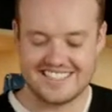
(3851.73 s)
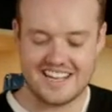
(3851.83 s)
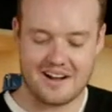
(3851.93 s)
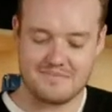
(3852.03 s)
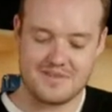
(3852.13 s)

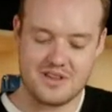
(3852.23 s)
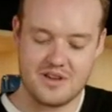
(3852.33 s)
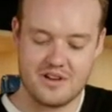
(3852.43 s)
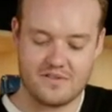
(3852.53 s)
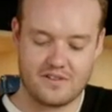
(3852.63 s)
So
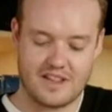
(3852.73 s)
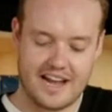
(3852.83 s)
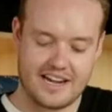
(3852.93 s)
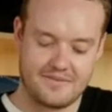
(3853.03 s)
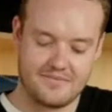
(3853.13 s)
beautiful
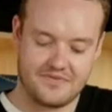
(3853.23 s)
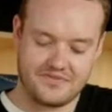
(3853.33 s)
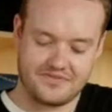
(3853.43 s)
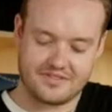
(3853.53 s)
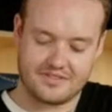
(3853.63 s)
item.
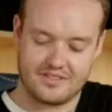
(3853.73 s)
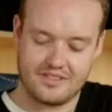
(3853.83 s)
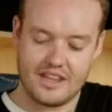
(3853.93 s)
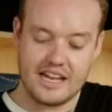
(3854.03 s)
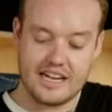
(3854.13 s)

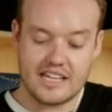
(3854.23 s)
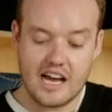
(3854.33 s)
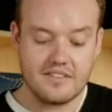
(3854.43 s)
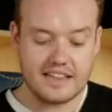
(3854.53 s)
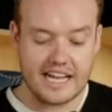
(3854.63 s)
And I
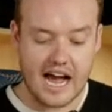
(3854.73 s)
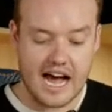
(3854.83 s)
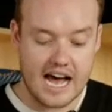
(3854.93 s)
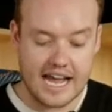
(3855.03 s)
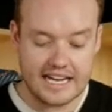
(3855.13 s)
love that they
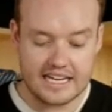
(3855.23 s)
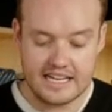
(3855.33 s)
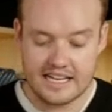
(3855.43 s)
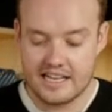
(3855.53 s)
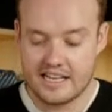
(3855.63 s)
hide
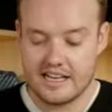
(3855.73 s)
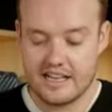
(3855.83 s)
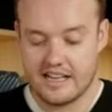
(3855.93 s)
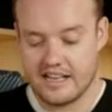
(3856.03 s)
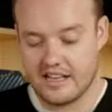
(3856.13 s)

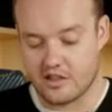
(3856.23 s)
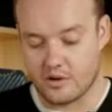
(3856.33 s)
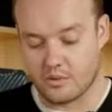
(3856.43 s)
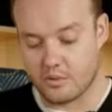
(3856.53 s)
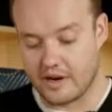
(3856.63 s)

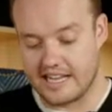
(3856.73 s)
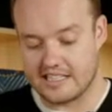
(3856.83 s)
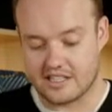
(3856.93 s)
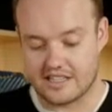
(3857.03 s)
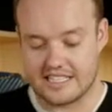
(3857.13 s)
the
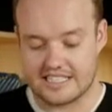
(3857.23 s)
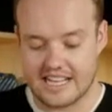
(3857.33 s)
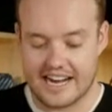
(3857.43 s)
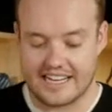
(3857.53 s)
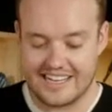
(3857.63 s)
rings on the
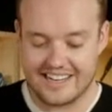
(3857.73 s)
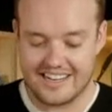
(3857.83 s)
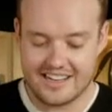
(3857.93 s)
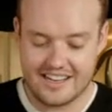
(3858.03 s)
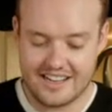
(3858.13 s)
inside
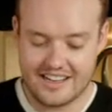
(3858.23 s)
here.